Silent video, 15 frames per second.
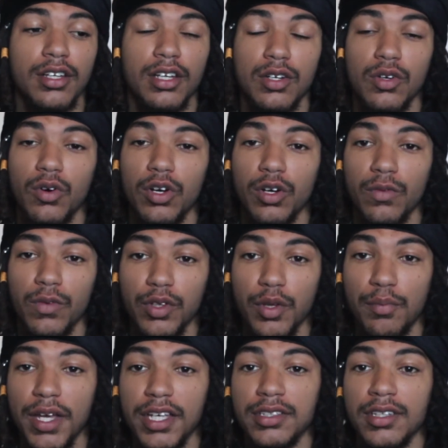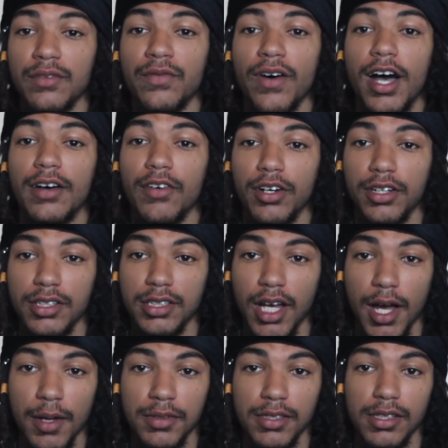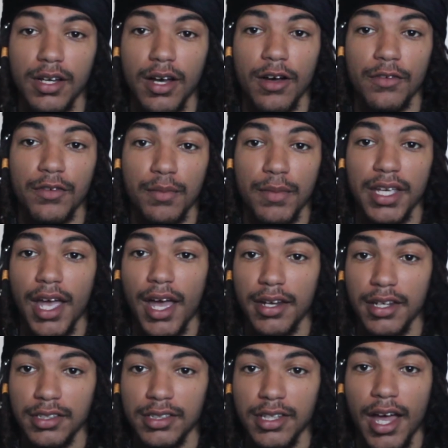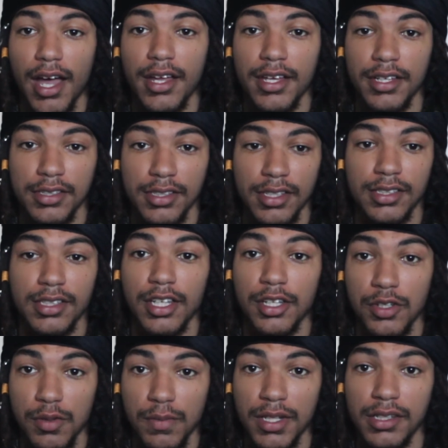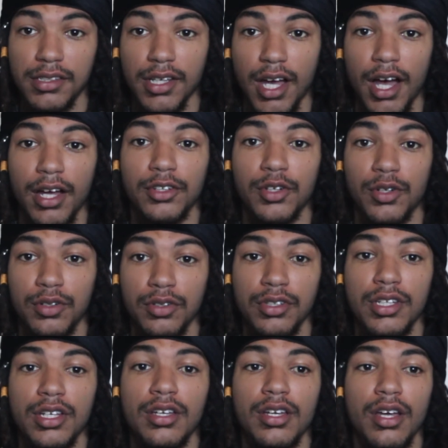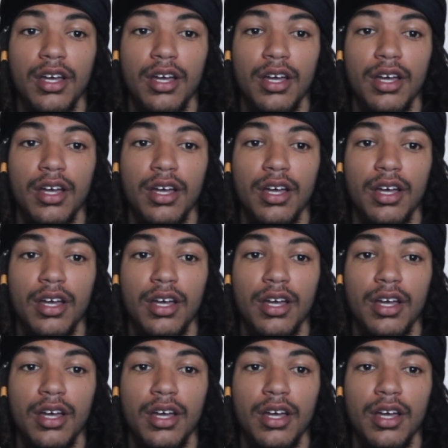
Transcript: and going over the basic 5 archetypes of the mechanics that exist in human design currently.